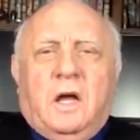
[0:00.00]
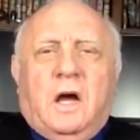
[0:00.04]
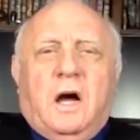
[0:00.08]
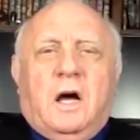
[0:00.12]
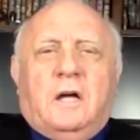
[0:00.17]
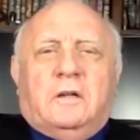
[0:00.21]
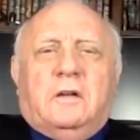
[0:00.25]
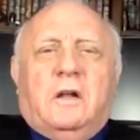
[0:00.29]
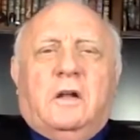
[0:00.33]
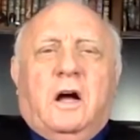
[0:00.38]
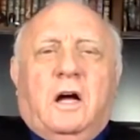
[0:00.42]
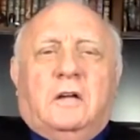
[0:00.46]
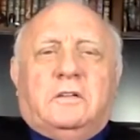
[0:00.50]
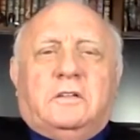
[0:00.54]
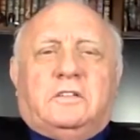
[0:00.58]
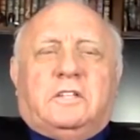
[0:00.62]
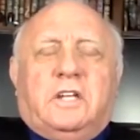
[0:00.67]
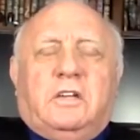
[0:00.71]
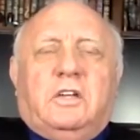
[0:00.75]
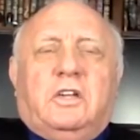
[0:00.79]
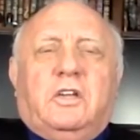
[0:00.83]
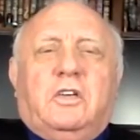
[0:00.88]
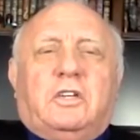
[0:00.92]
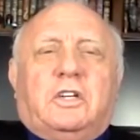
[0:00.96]

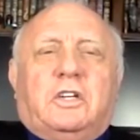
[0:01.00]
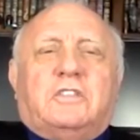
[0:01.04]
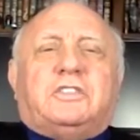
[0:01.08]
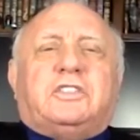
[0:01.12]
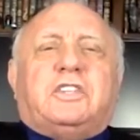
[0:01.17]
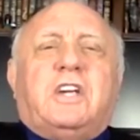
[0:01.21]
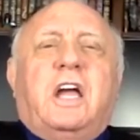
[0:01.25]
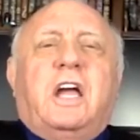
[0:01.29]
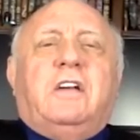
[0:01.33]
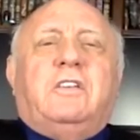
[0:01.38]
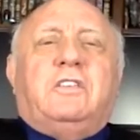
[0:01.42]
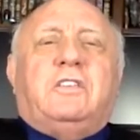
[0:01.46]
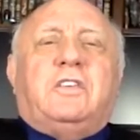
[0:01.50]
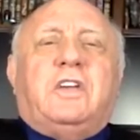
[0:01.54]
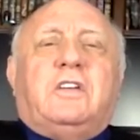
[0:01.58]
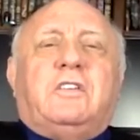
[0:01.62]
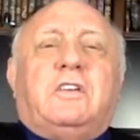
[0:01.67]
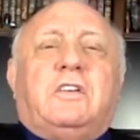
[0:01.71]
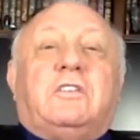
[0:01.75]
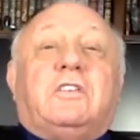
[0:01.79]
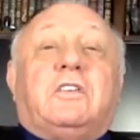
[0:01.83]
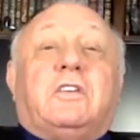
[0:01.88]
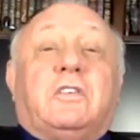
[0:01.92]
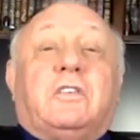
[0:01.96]
Until you can change
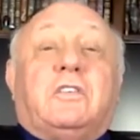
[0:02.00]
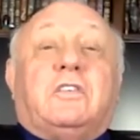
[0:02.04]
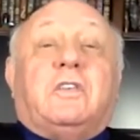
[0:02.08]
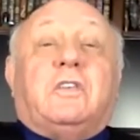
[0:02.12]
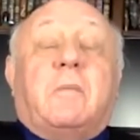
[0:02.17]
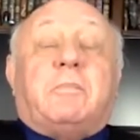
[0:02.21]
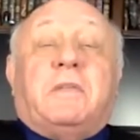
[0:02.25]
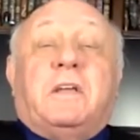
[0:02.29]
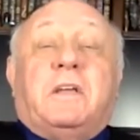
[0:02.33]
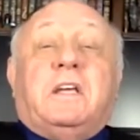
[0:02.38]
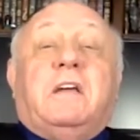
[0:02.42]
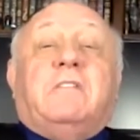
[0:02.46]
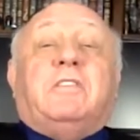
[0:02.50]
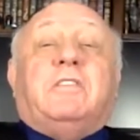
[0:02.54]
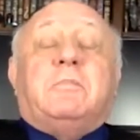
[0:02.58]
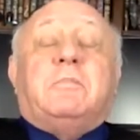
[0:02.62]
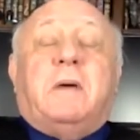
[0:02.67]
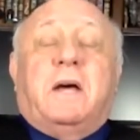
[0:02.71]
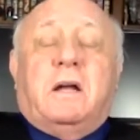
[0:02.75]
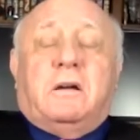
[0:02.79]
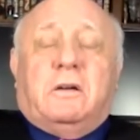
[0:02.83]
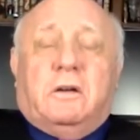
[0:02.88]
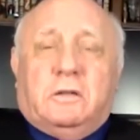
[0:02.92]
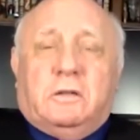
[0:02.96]
it to something even
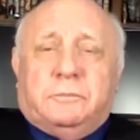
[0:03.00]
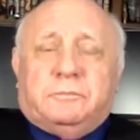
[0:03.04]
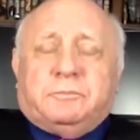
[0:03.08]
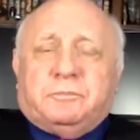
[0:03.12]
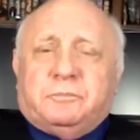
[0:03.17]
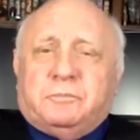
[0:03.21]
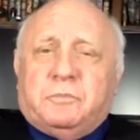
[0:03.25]
better.